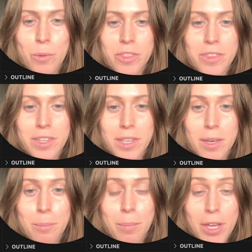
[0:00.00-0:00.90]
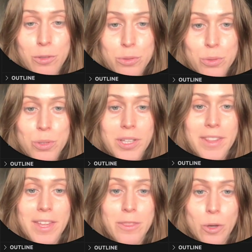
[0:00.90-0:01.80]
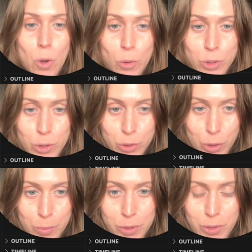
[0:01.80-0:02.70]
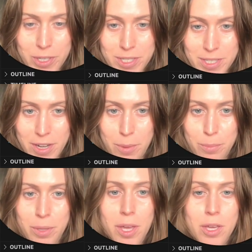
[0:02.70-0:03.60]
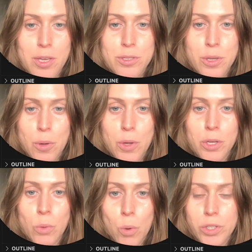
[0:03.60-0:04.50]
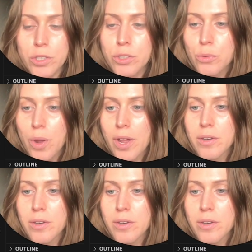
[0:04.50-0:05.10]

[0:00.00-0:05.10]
the Python tool, and then the code interpreter is set up. So in order to run